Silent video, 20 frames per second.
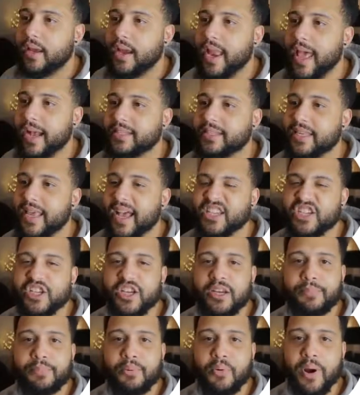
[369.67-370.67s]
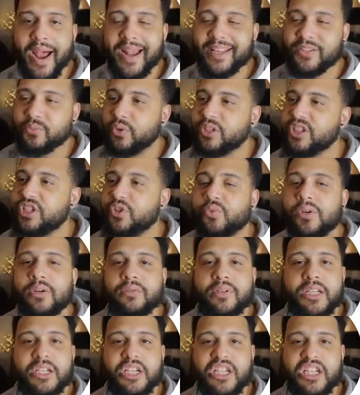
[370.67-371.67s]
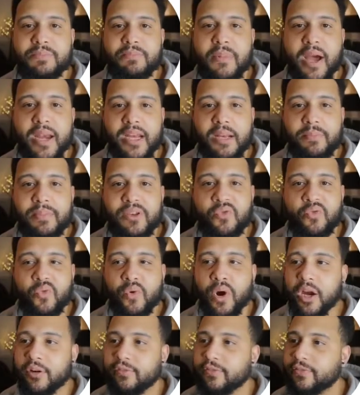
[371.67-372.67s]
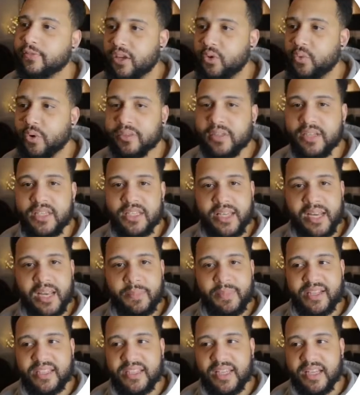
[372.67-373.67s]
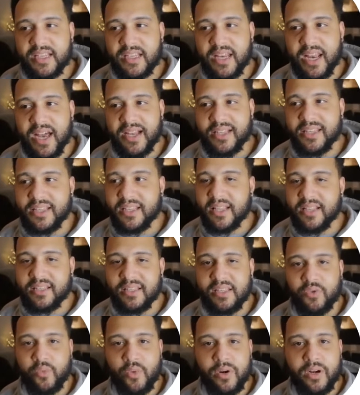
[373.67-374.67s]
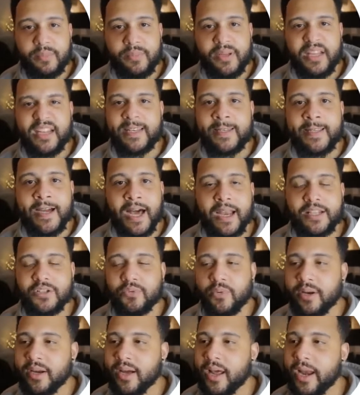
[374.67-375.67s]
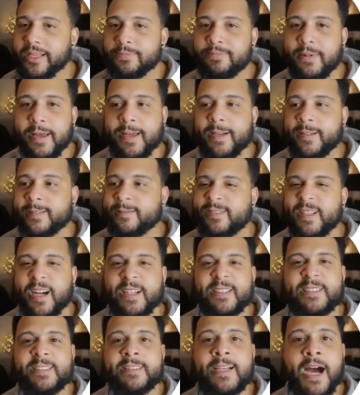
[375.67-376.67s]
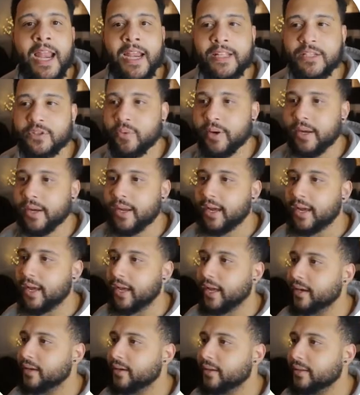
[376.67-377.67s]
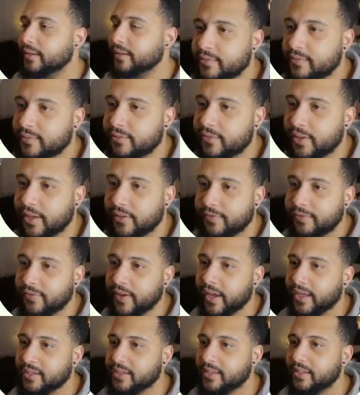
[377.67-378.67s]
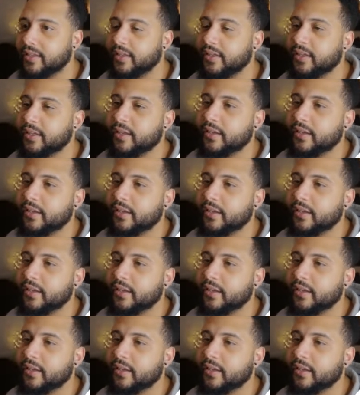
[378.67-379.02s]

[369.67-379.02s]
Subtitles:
Next section, the price. What you want this money to be worth? You want this thing to be 69 cents and you want it to be $1.29. Let's make it $1.29. Feeling fancy.